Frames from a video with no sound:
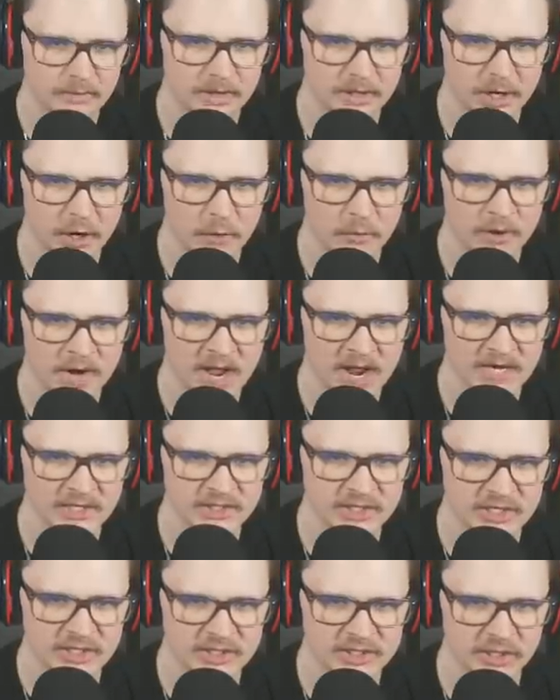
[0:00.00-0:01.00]
gonna go nice
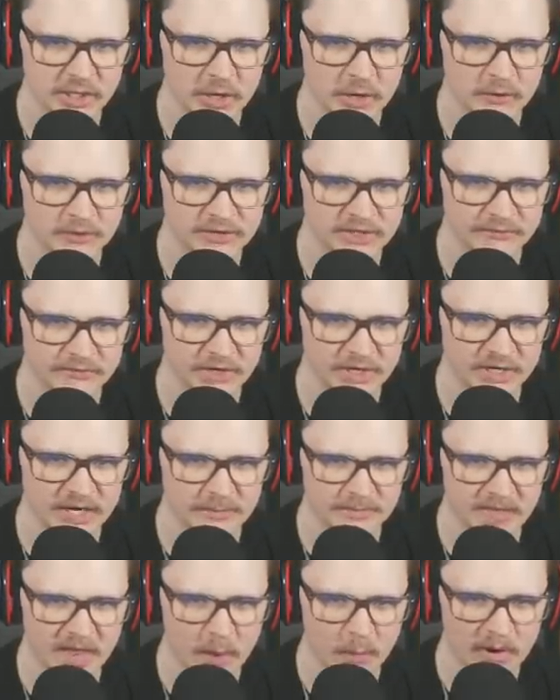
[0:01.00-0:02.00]
and slow, see if we can
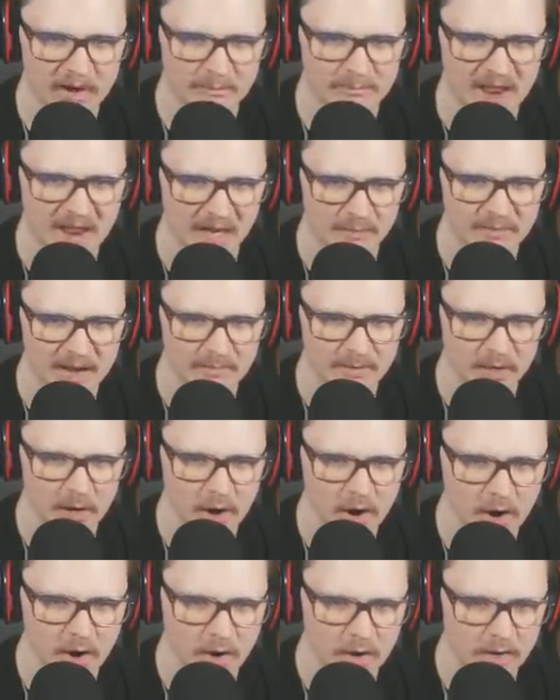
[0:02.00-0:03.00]
keep that weight back, baby
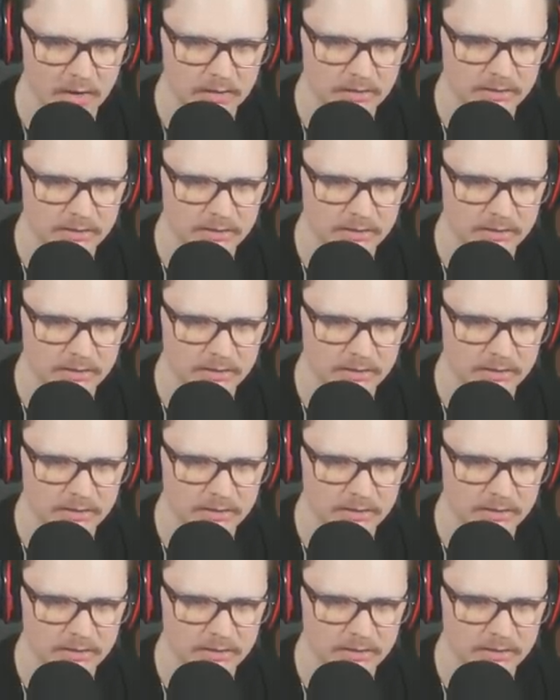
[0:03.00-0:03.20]
girl.